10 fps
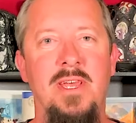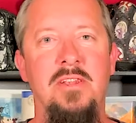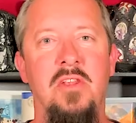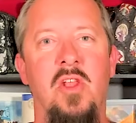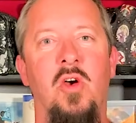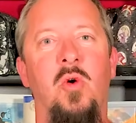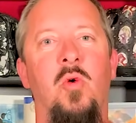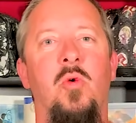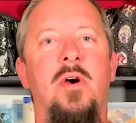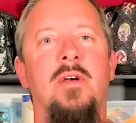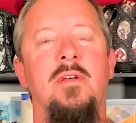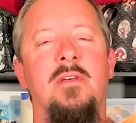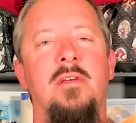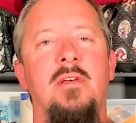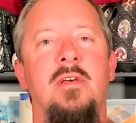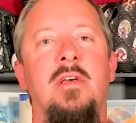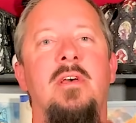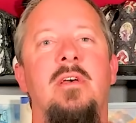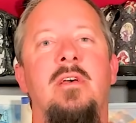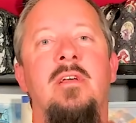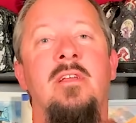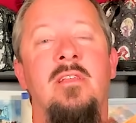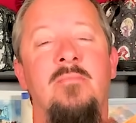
know. It's